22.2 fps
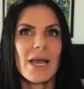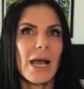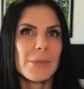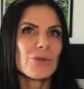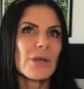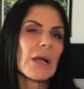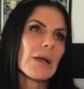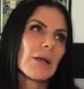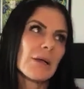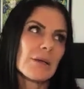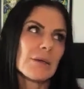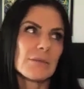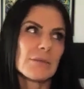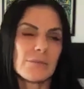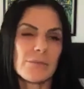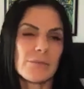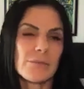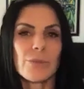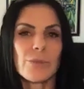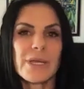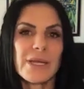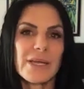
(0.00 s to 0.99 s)
I mean,
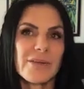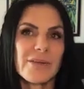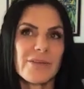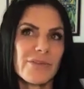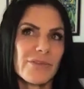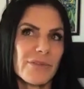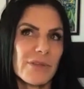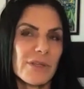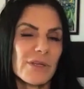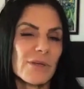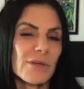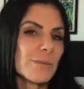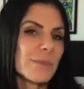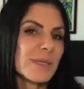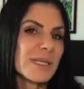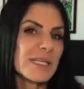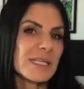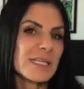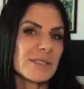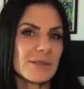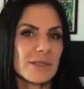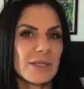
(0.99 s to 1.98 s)
we have little
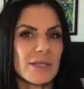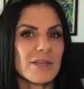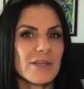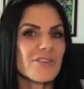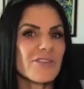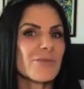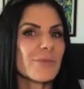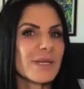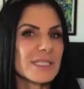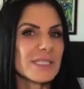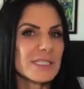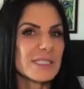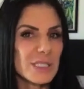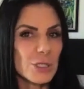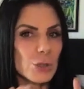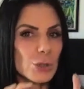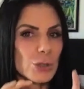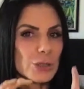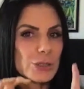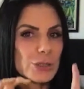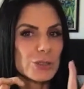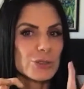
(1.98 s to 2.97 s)
mini, love
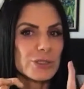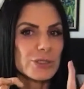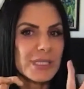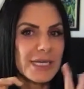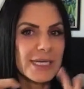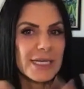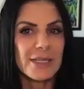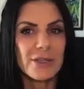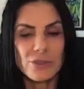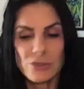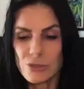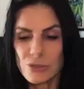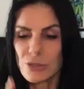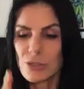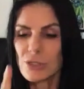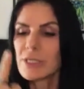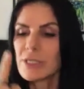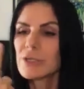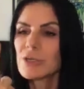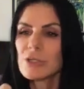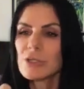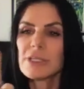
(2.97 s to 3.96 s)
Mexico because they're tiny,
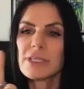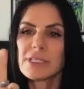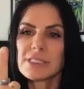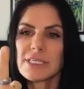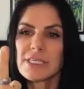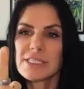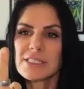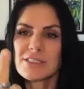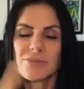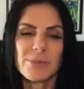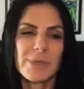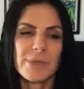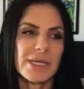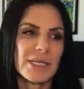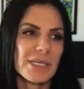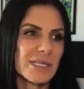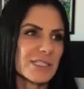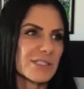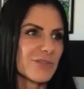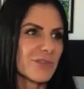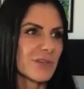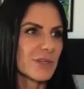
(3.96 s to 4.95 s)
literally the size of my
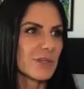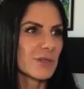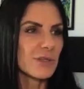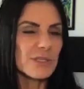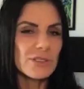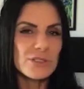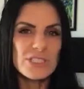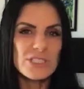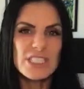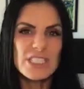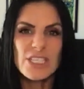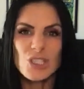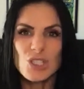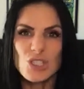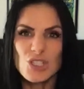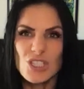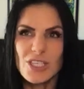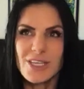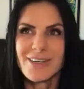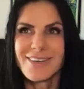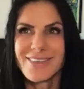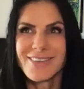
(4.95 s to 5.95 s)
index finger, little
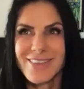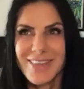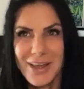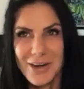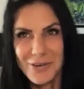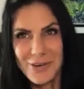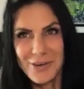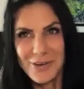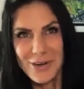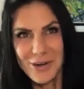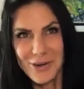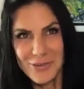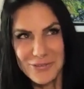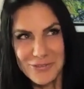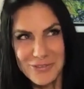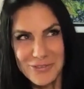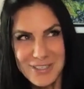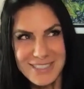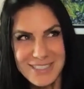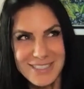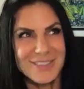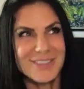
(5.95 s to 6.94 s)
Snickers that are in our
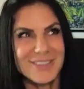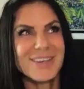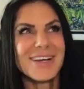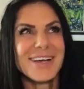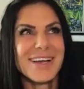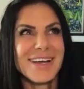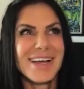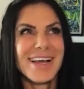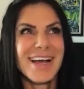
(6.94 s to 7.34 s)
freezer.